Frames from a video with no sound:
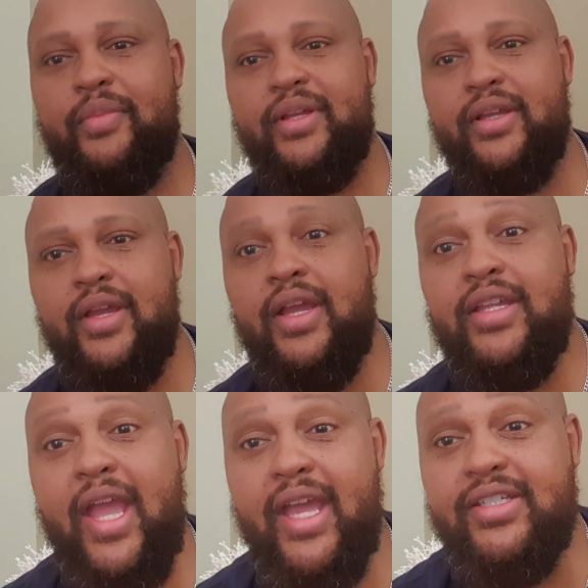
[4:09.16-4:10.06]
me.
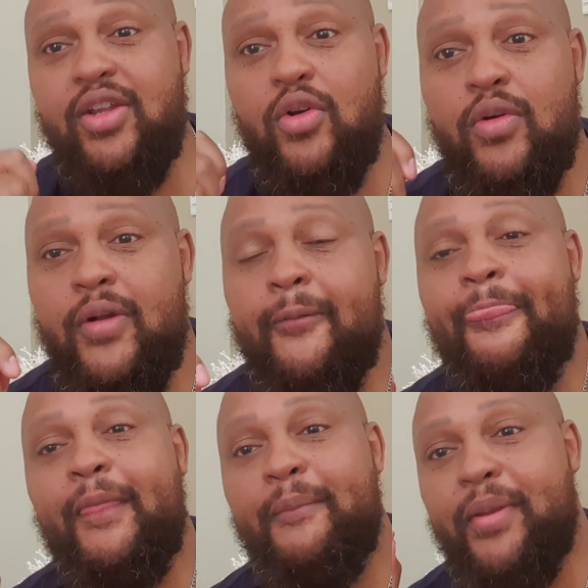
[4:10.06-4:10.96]
Yeah, so
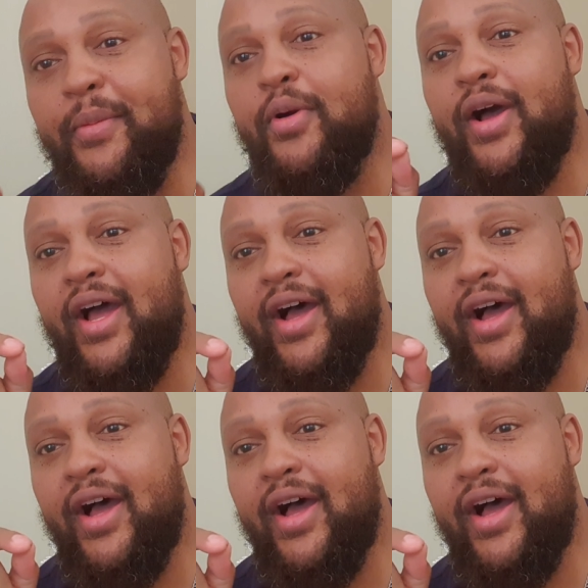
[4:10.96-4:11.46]
people,